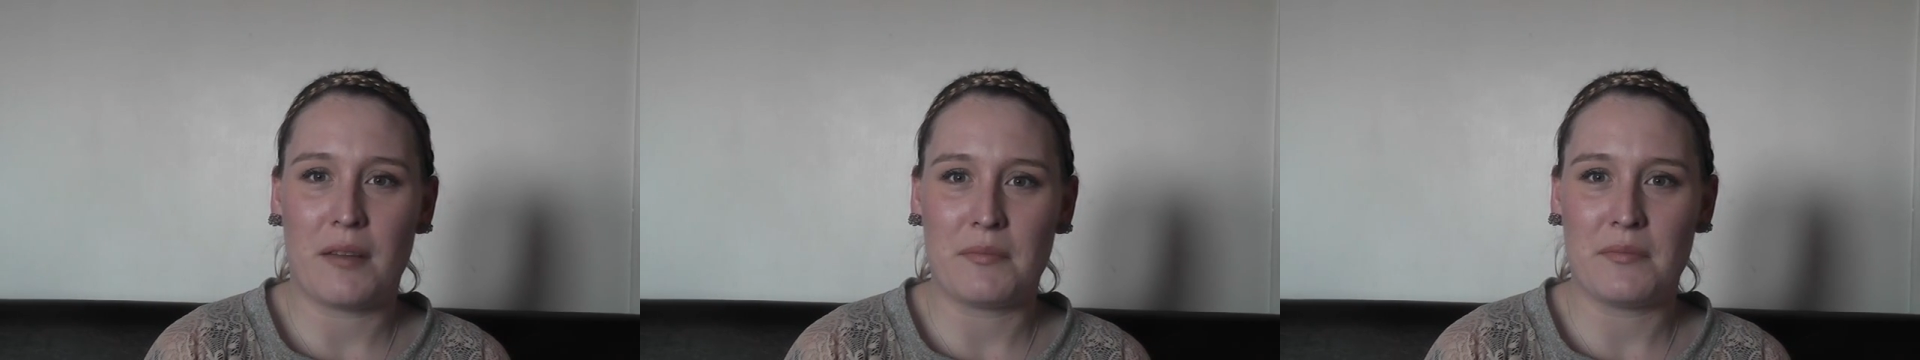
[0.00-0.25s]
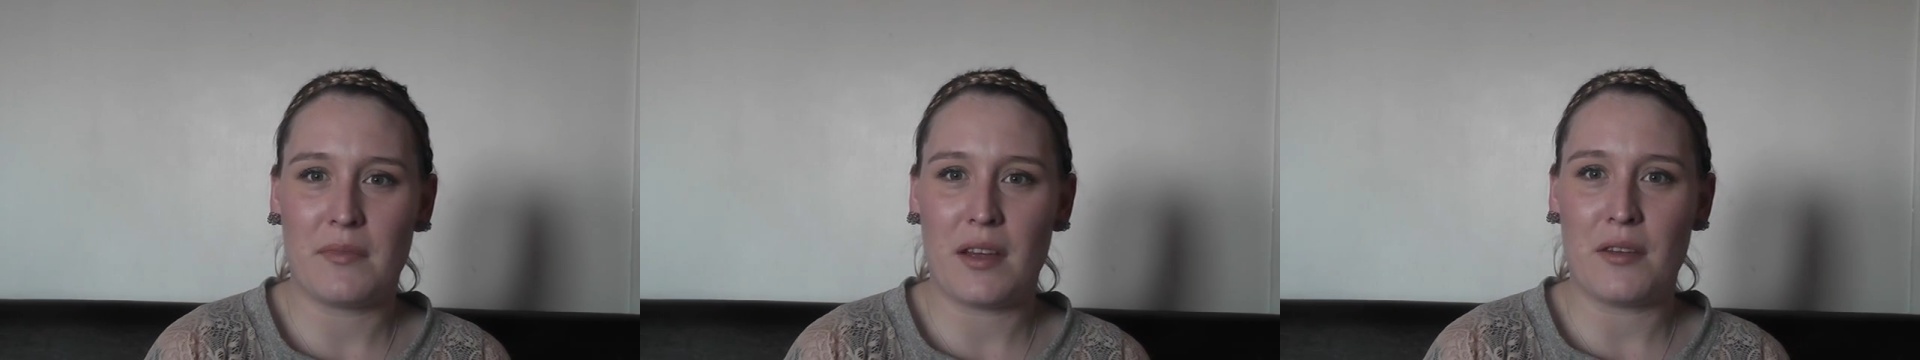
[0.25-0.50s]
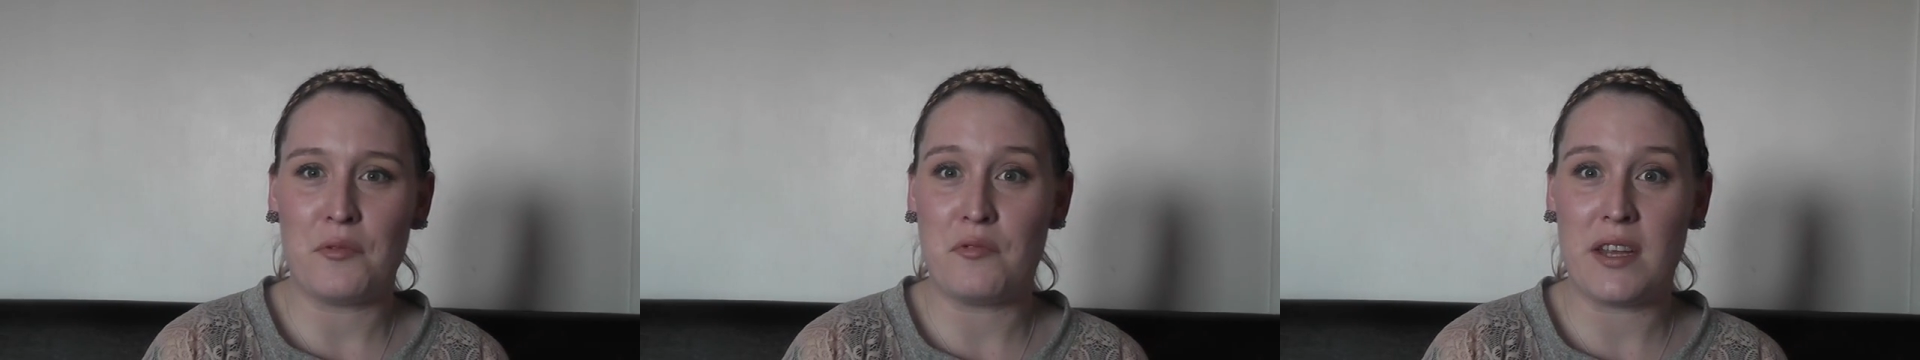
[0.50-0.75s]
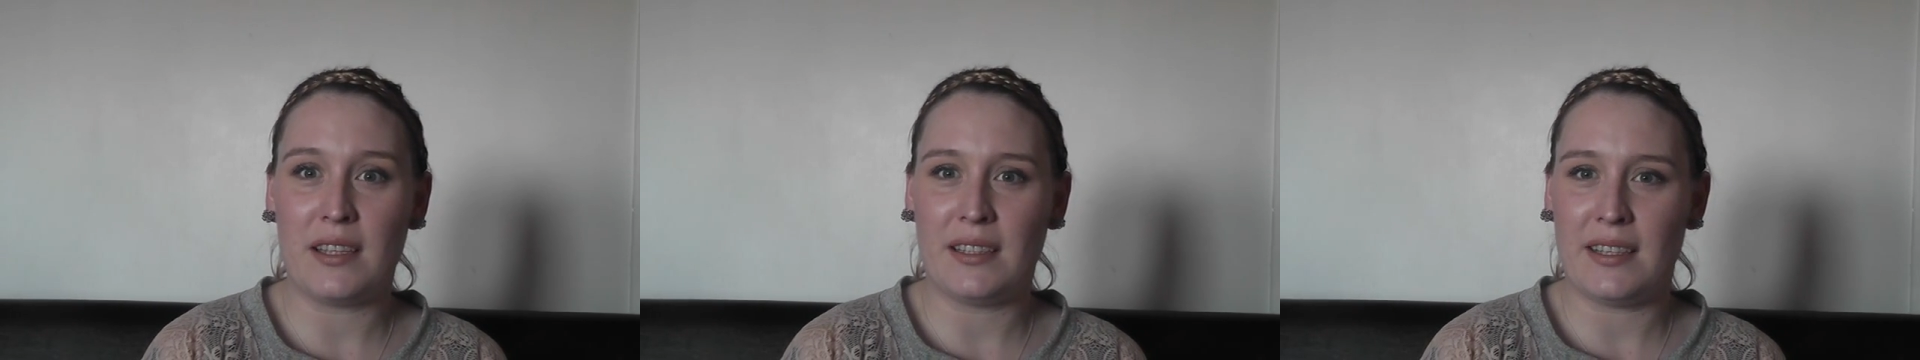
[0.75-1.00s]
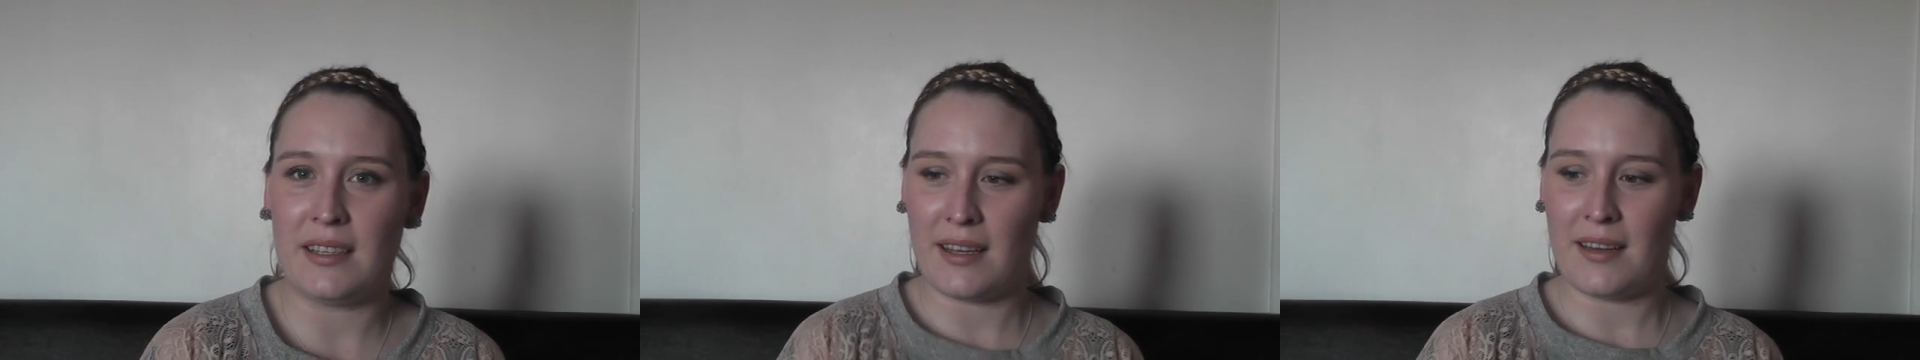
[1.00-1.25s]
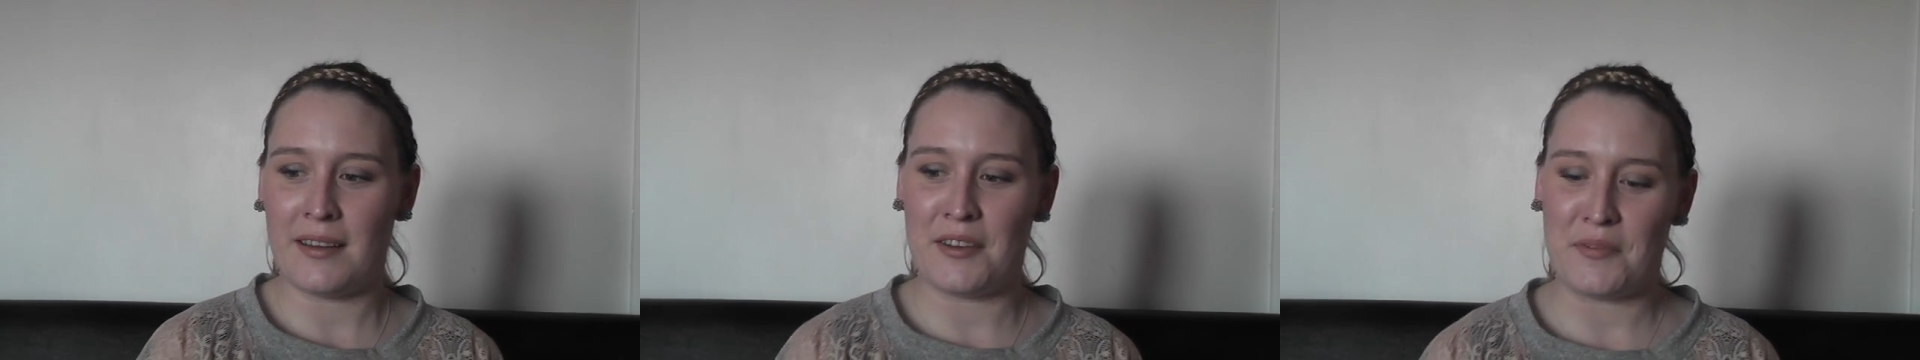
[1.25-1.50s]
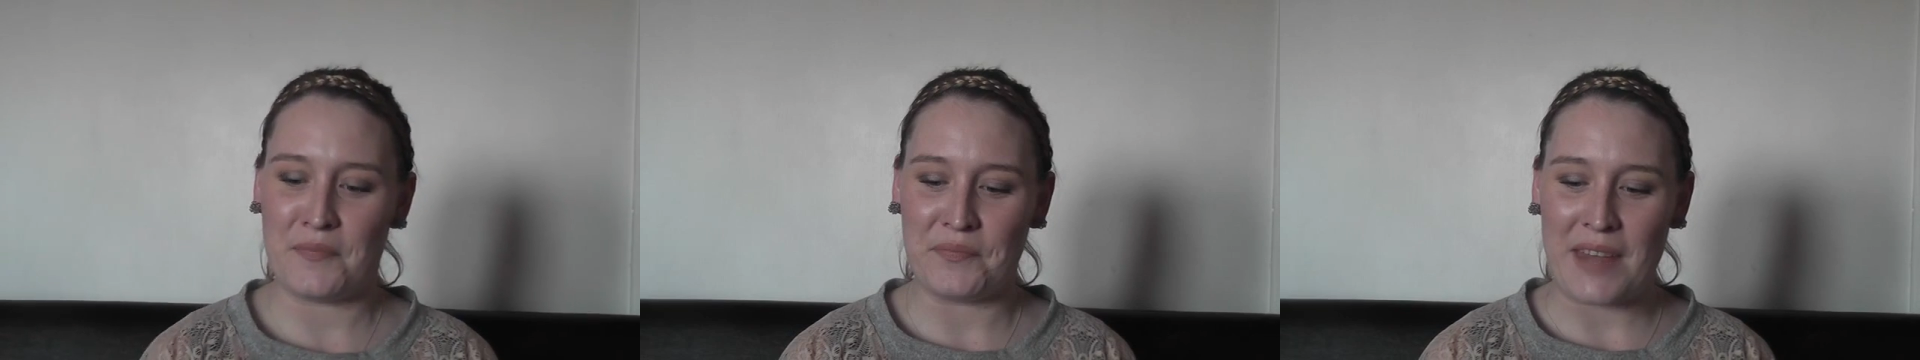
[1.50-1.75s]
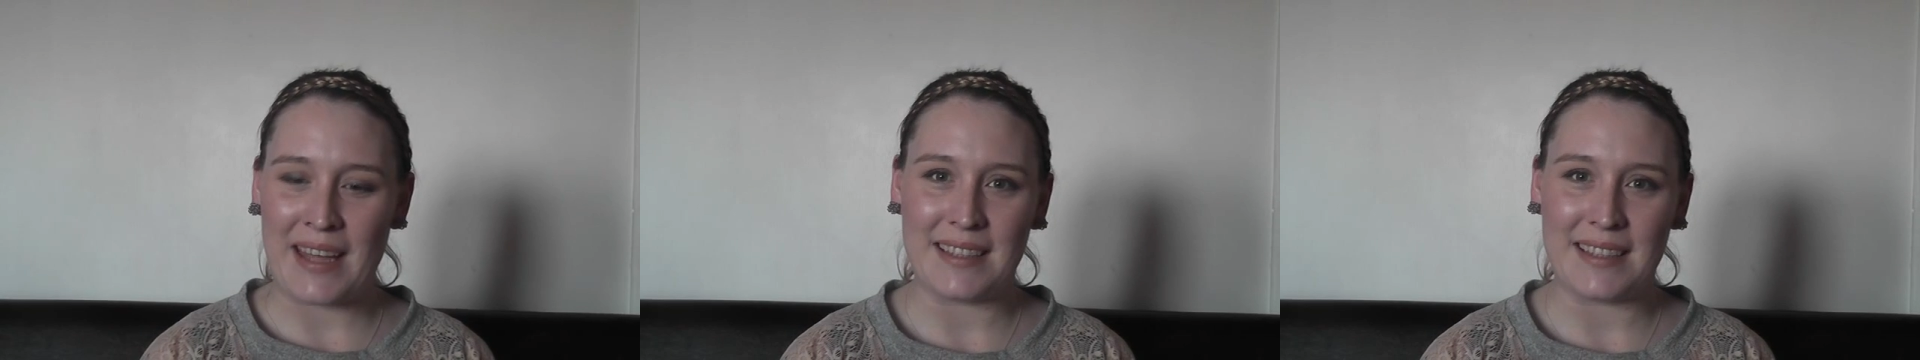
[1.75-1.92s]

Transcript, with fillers: I'm really um,